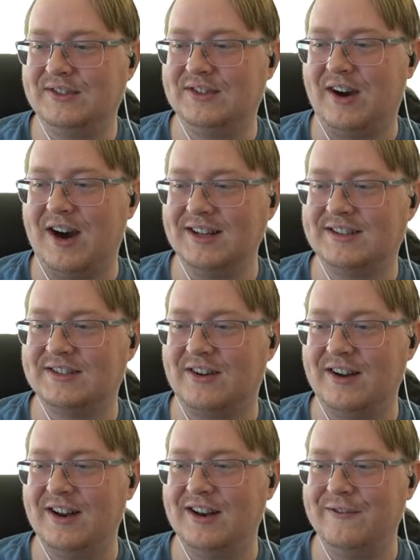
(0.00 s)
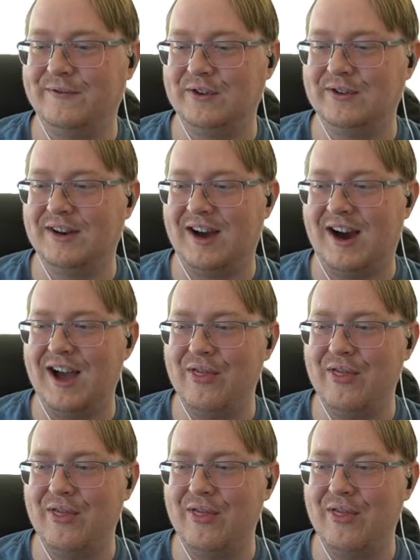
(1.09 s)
dots on it if you're not